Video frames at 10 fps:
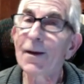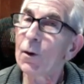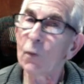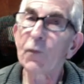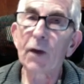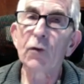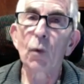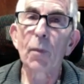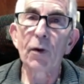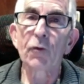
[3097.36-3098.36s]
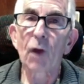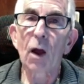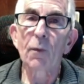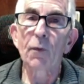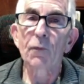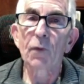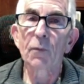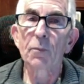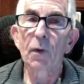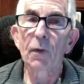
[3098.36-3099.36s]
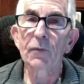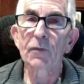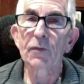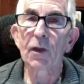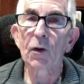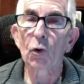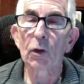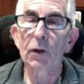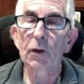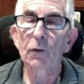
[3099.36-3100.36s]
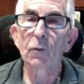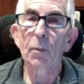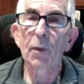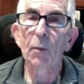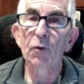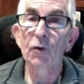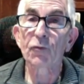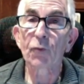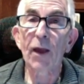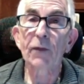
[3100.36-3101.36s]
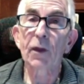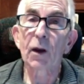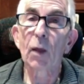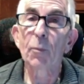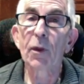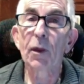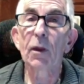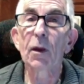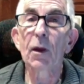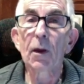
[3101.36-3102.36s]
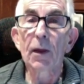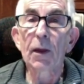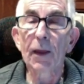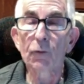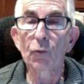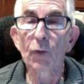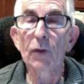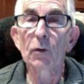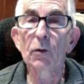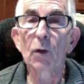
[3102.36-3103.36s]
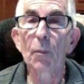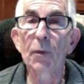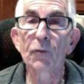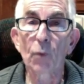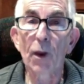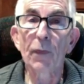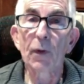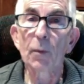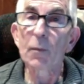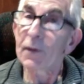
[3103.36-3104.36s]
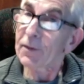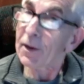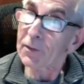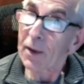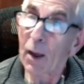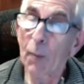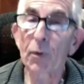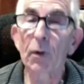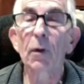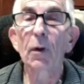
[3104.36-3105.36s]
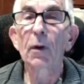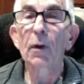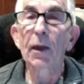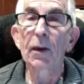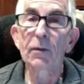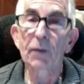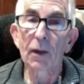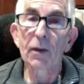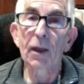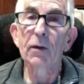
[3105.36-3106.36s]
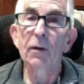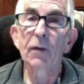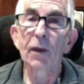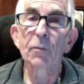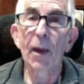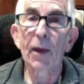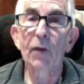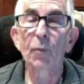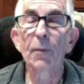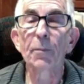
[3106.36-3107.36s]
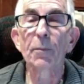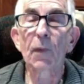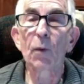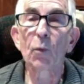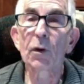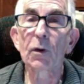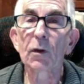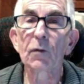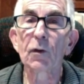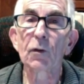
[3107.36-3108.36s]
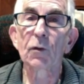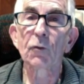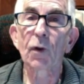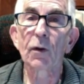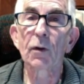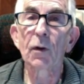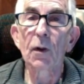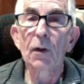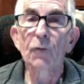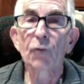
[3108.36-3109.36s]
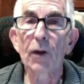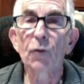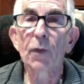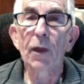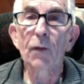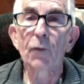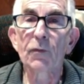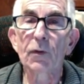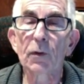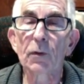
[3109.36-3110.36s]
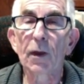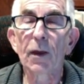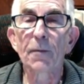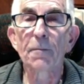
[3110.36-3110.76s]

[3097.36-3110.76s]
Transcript: We've got to do a better job of, as I said earlier, to be able to extract that IP and create good companies around them. And that takes capital, and it takes management. And we're going to continue to try to do that every single day.